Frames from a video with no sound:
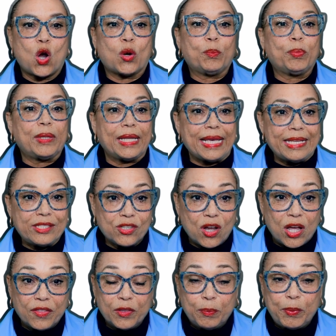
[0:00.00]
are placed
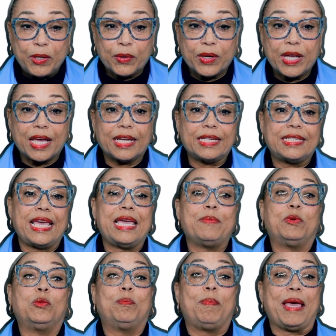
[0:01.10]
on the periodic
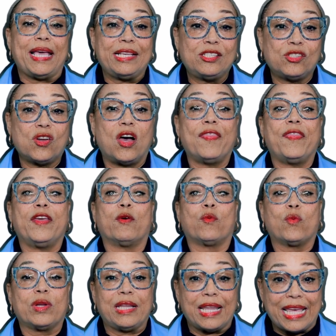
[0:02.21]
table based on their
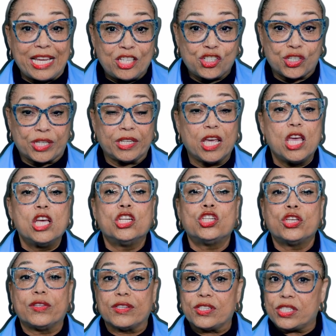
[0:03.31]
relation
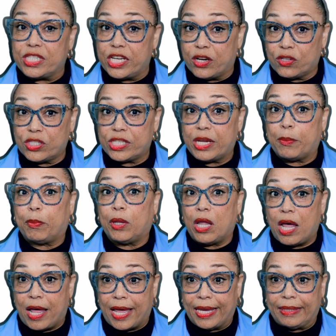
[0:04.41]
to the stair-step
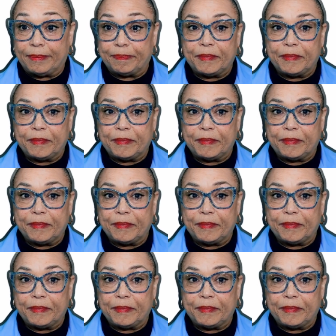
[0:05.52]
line.